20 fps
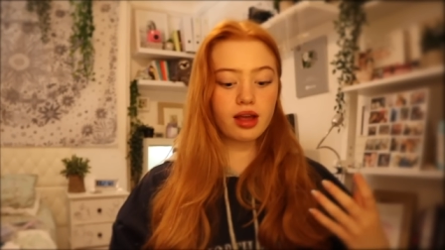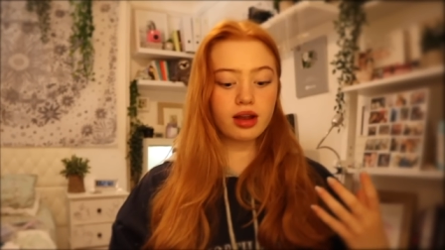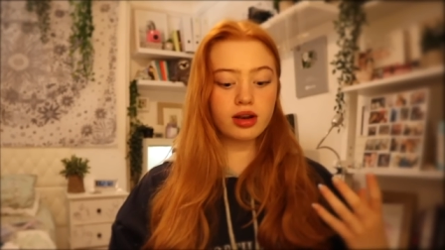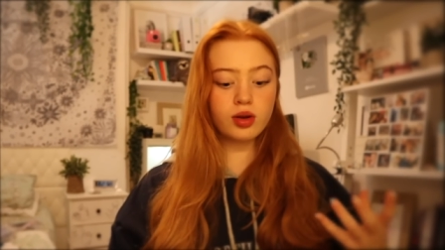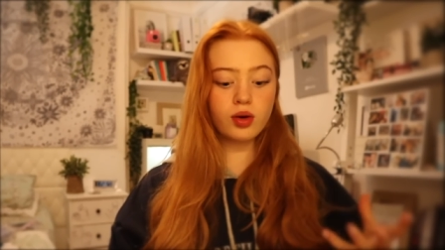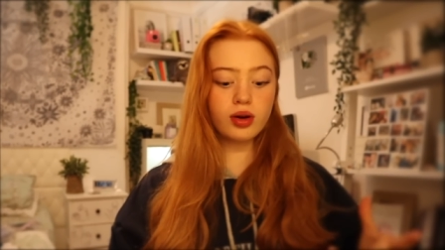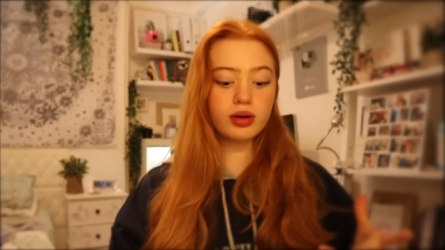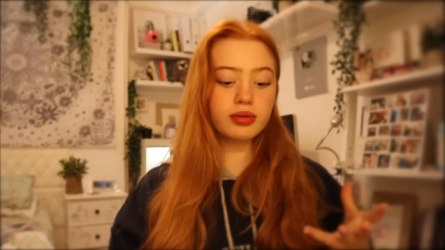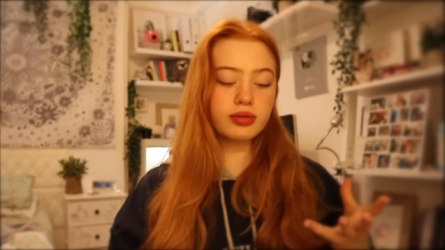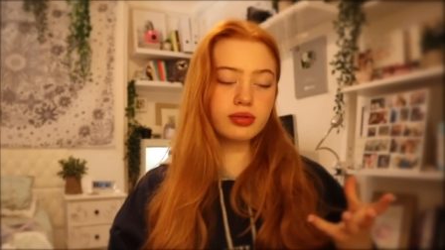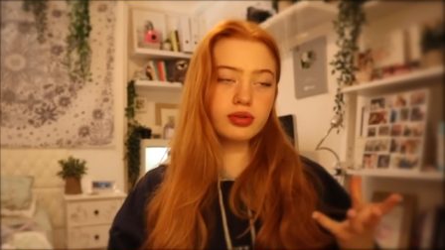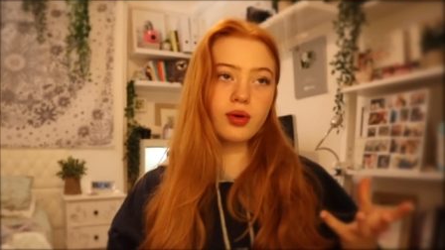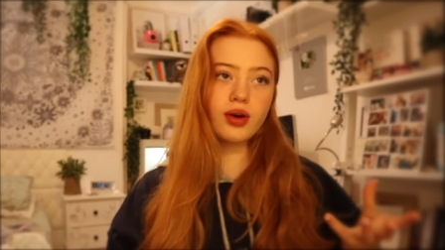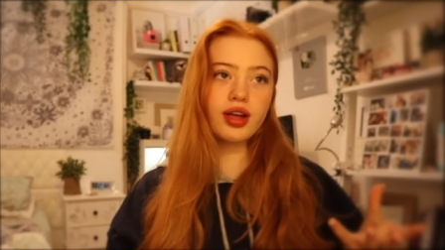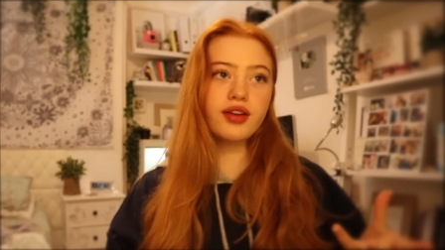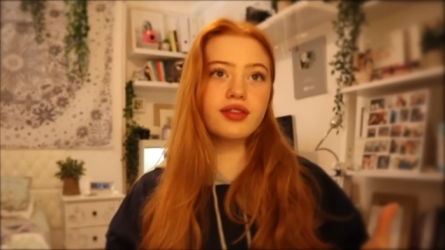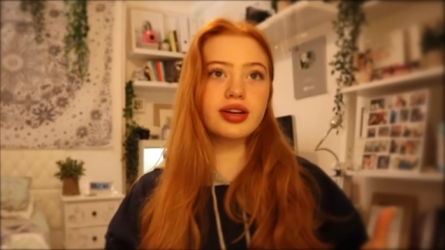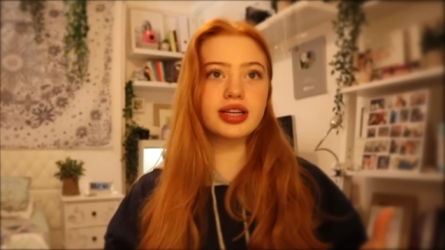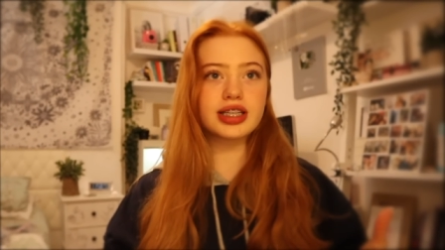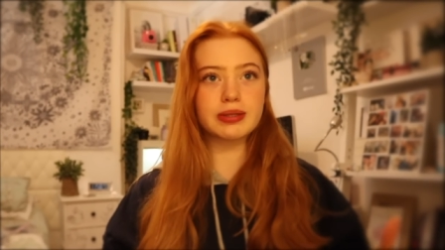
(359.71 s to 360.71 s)
Not, not
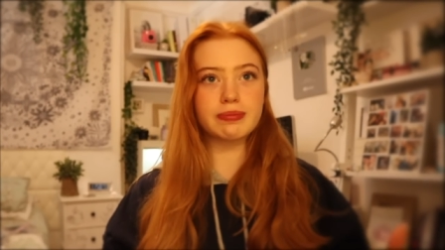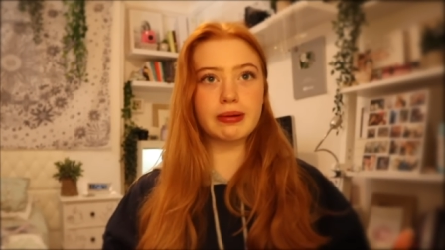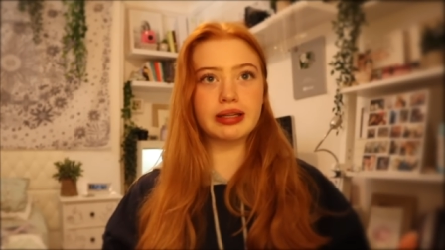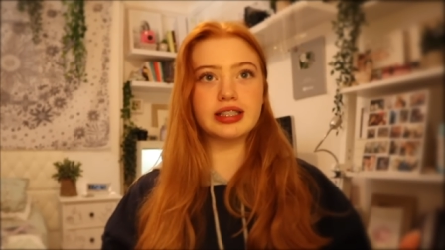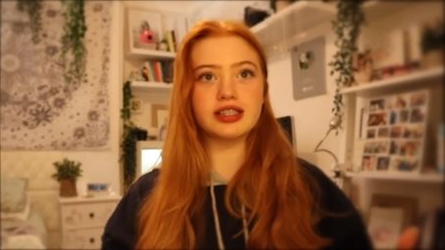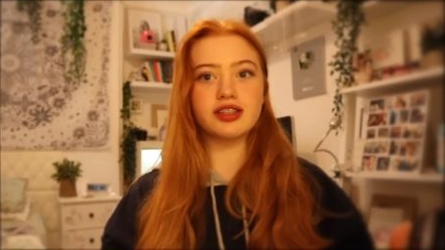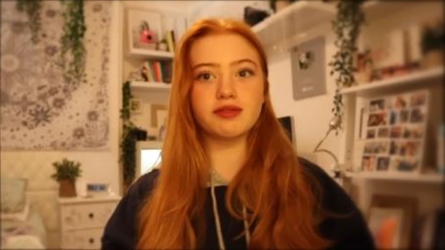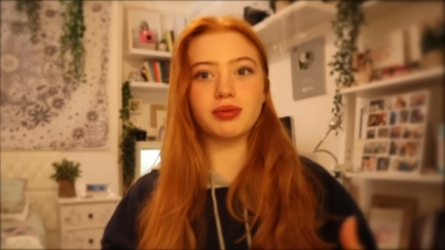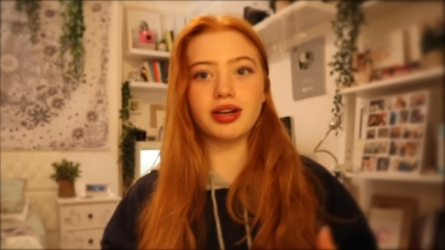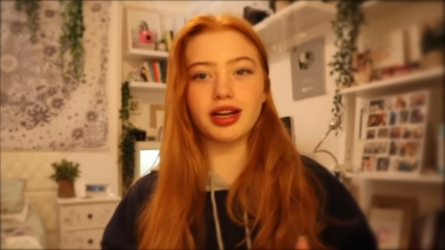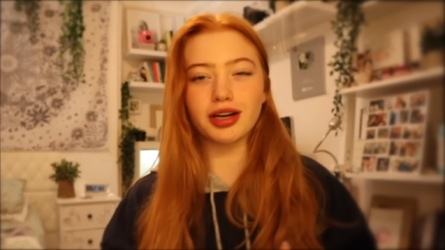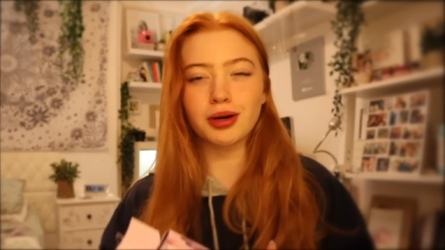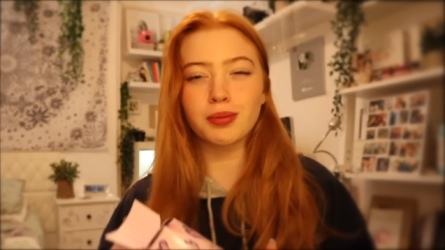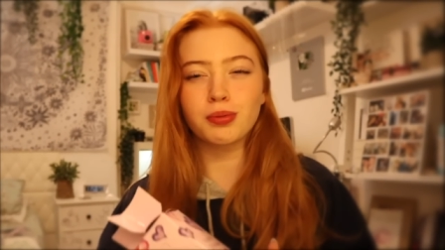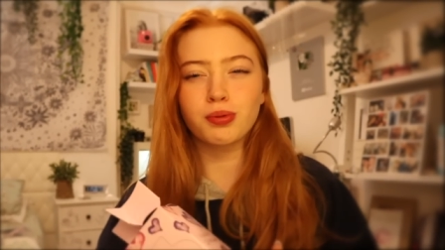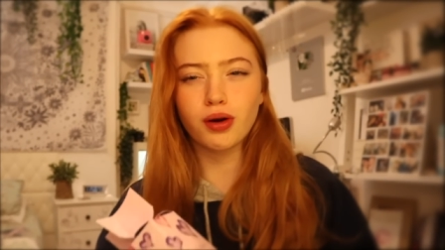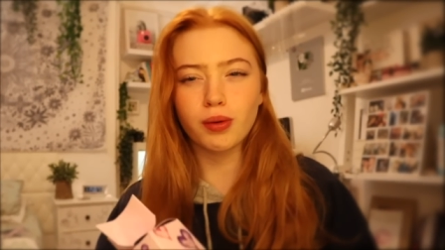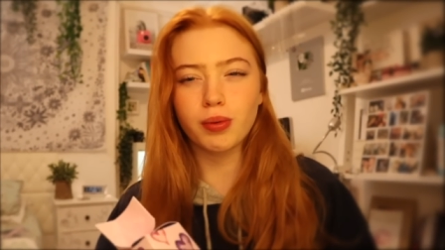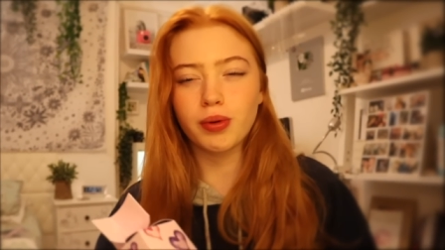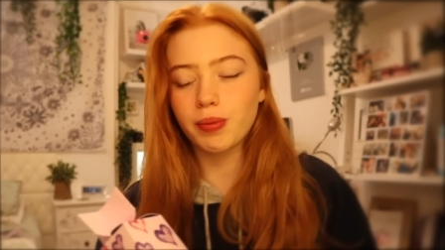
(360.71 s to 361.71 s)
even expensive, but like a
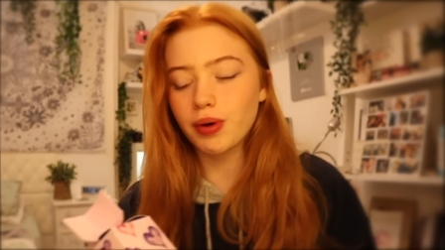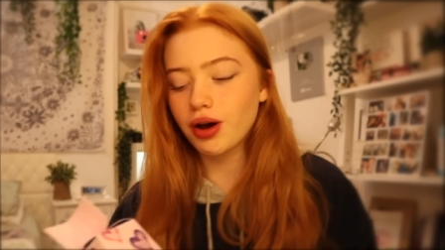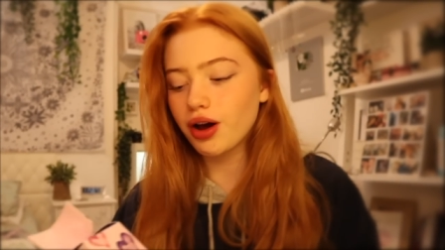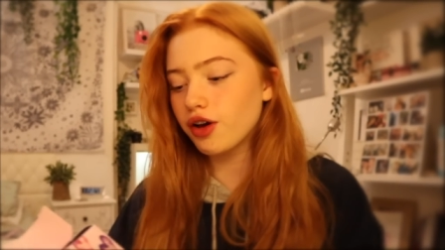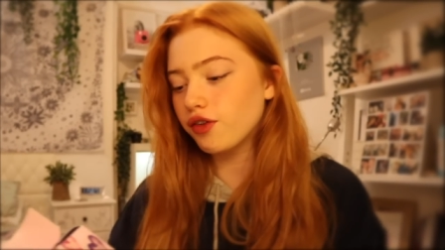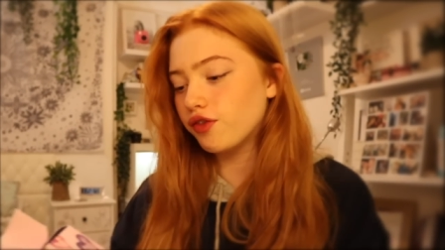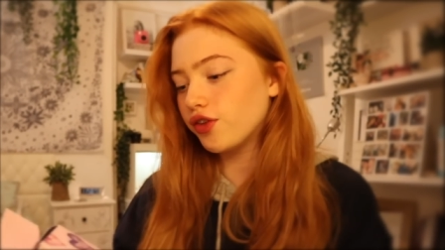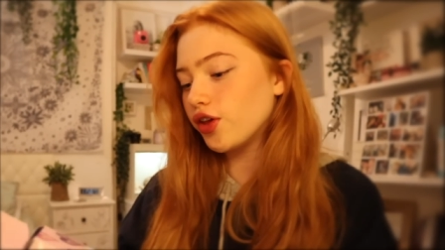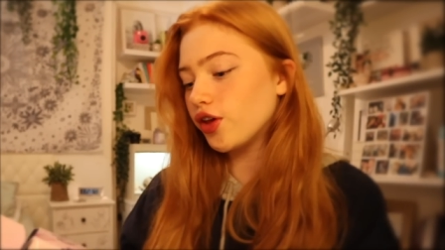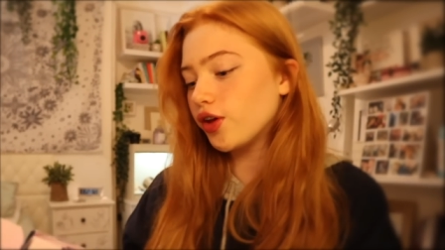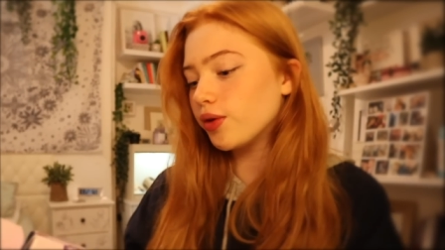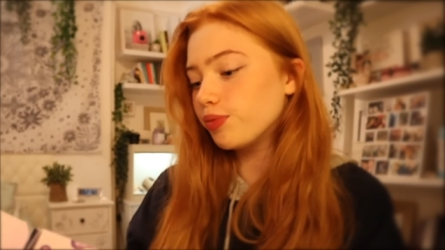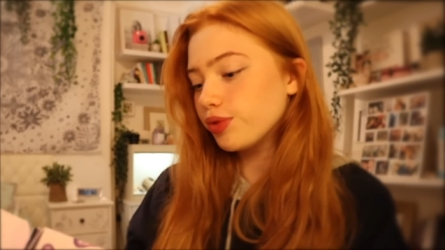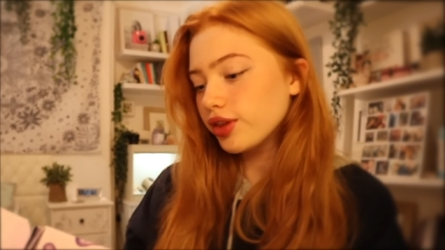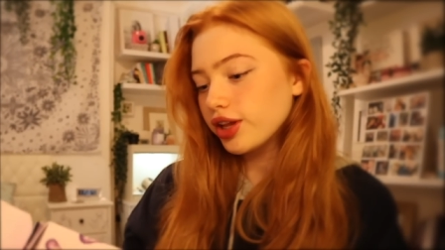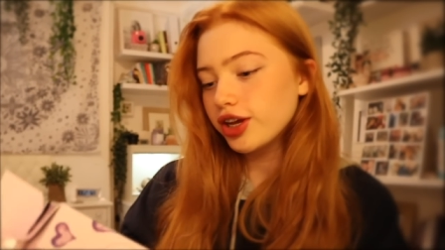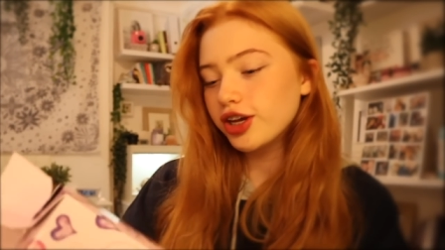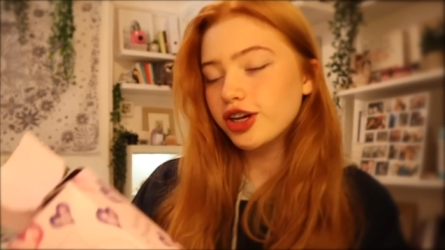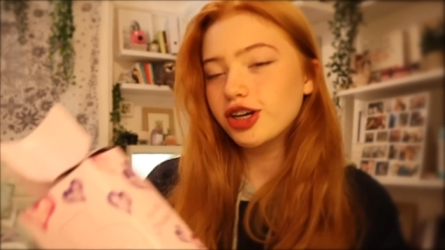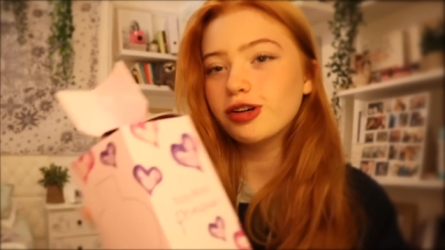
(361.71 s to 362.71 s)
proper perfume.
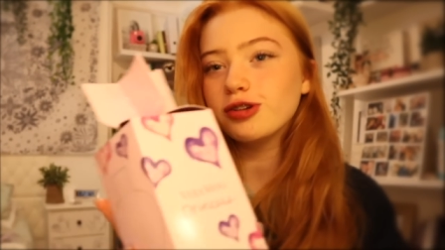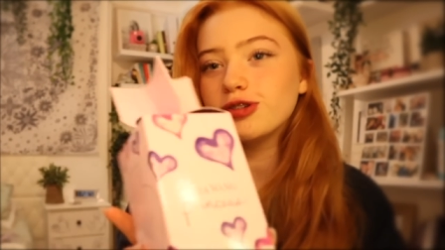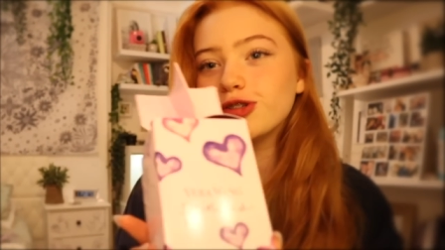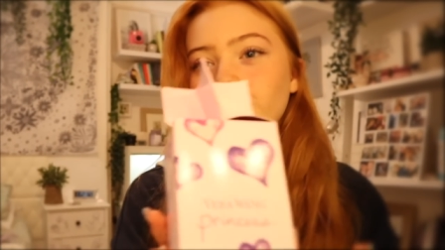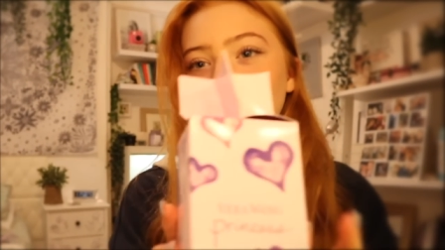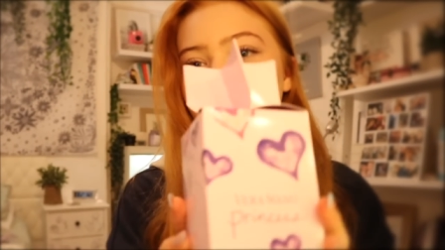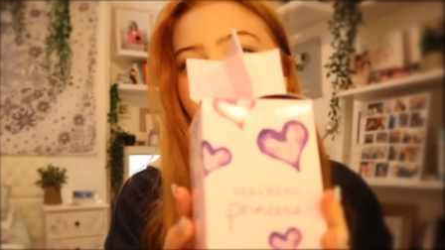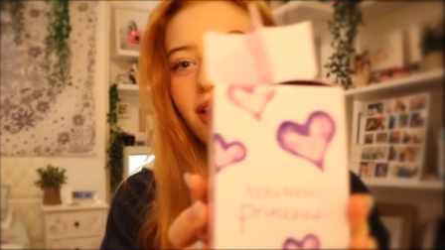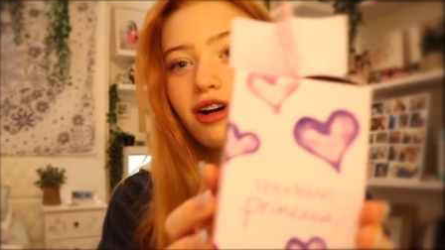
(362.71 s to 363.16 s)
So my